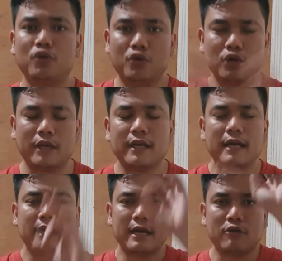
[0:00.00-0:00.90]
Good.
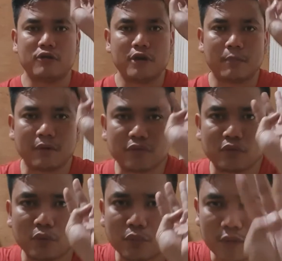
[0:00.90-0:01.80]
Now, number
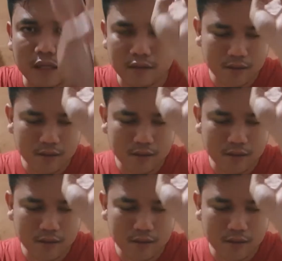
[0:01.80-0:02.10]
three.